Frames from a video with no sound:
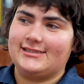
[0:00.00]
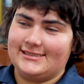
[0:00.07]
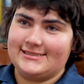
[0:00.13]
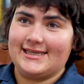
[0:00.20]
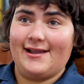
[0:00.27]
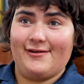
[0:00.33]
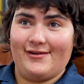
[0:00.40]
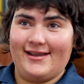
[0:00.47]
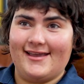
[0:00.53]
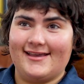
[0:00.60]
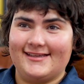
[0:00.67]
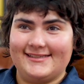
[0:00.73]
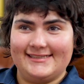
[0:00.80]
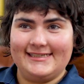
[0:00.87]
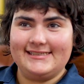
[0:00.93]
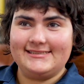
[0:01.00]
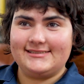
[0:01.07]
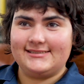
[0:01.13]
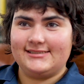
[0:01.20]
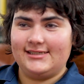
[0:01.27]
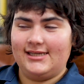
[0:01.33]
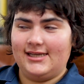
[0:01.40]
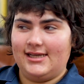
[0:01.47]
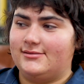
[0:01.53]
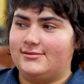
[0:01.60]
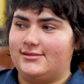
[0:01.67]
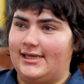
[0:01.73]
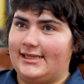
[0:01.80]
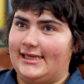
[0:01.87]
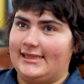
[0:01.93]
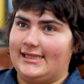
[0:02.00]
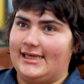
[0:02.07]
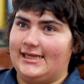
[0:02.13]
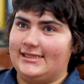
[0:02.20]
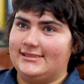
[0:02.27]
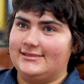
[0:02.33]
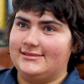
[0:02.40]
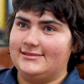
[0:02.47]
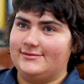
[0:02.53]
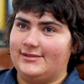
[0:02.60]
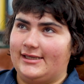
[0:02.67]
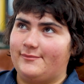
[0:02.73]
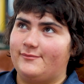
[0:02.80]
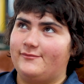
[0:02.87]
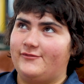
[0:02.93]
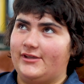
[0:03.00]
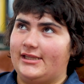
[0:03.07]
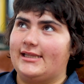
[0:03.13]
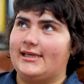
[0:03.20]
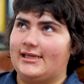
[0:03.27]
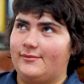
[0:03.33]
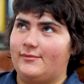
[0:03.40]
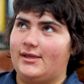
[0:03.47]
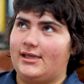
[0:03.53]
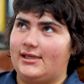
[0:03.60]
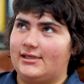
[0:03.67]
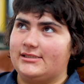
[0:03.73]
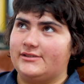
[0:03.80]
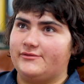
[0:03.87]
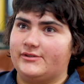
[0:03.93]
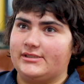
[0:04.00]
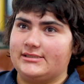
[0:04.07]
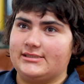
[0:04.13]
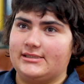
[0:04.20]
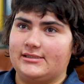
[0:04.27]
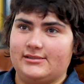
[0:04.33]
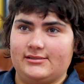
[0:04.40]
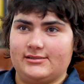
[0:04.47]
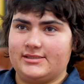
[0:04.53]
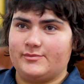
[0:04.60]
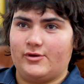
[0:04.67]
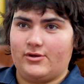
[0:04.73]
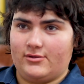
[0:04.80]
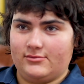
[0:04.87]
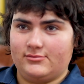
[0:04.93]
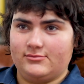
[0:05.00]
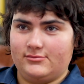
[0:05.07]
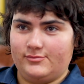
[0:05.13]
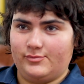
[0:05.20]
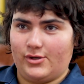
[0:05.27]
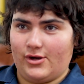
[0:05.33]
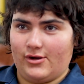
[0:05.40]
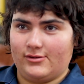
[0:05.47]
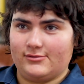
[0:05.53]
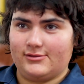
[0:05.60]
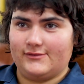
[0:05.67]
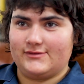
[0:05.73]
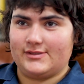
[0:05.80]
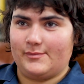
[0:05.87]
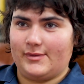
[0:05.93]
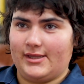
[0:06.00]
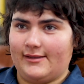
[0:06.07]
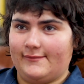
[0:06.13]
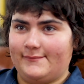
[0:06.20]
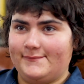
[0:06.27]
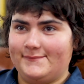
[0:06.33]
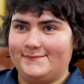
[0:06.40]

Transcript: this area at least. I like that, like feeling like I'm making a difference in a small part of something.